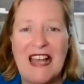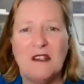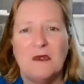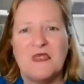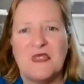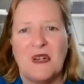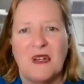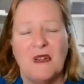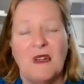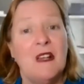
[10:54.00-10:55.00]
and
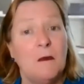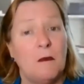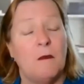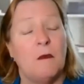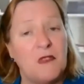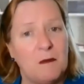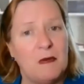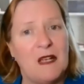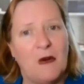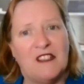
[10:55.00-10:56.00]
also with the
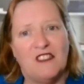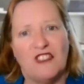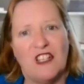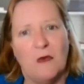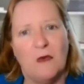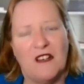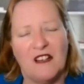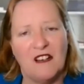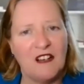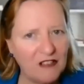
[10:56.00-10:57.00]
B1G1,
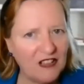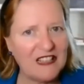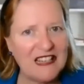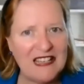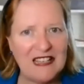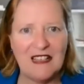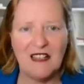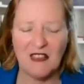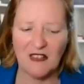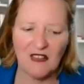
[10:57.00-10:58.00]
I, I really
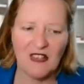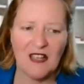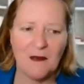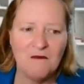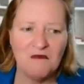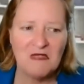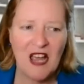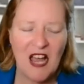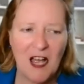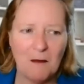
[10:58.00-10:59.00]
hear that that
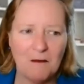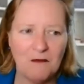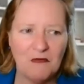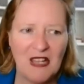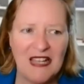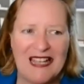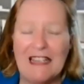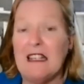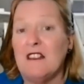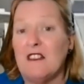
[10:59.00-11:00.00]
um,
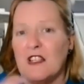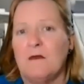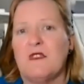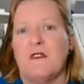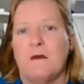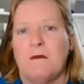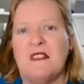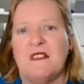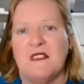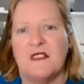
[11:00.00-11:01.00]
in, in terms of your
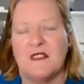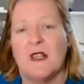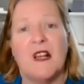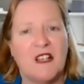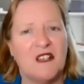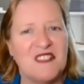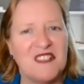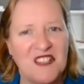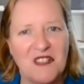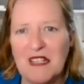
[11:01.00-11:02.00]
business, like I
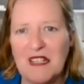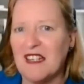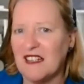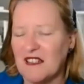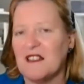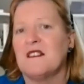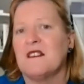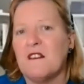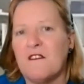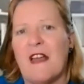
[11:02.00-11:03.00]
said at the beginning, it,
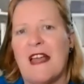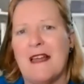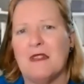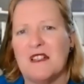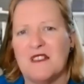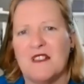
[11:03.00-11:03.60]
it's the family.